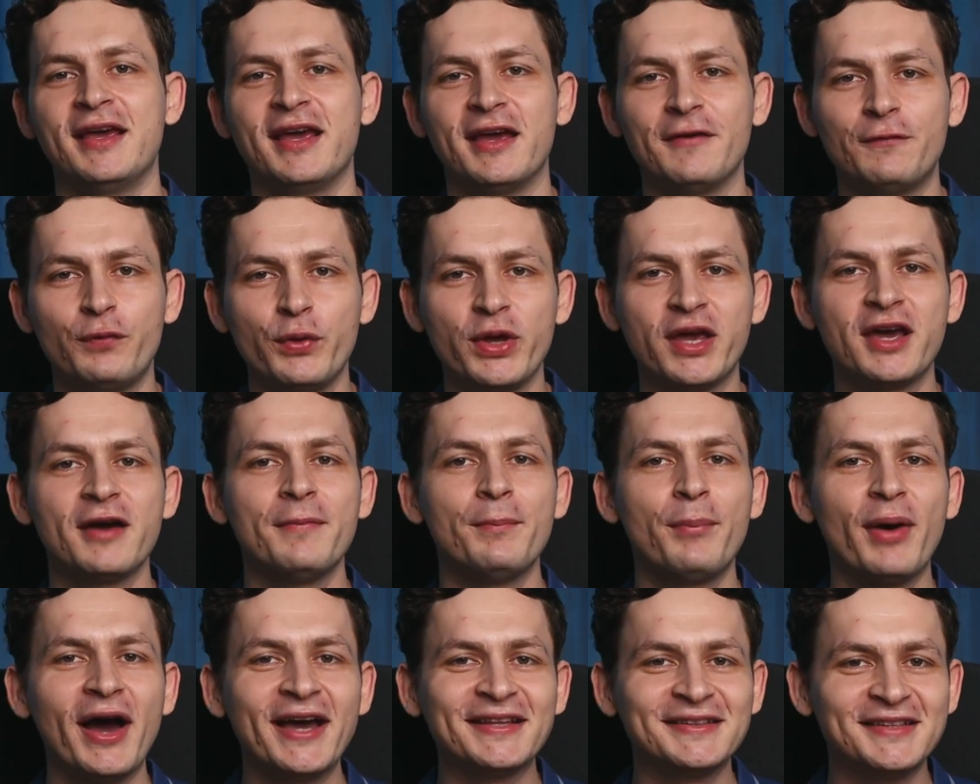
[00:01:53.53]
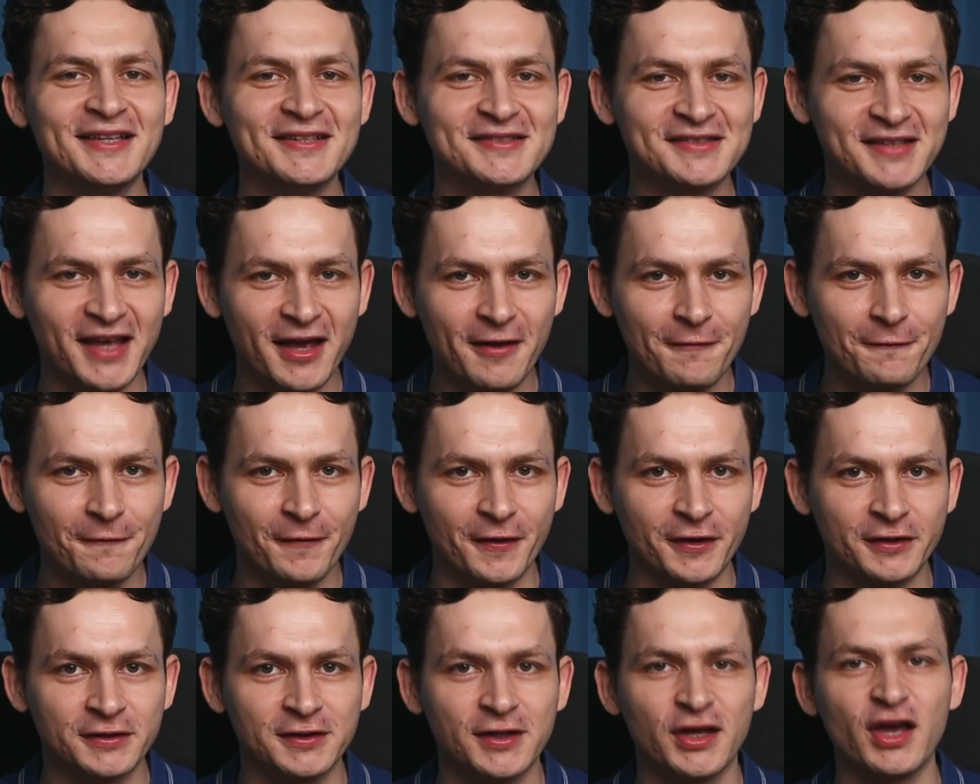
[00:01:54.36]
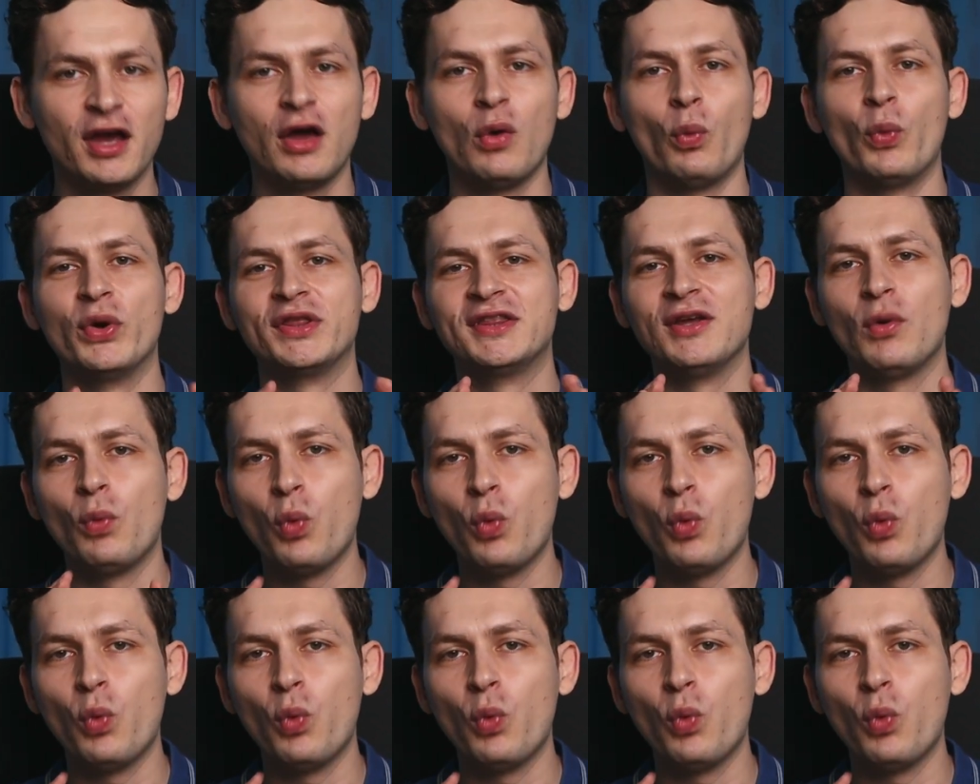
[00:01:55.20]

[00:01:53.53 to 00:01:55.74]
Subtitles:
If we combine this effort with the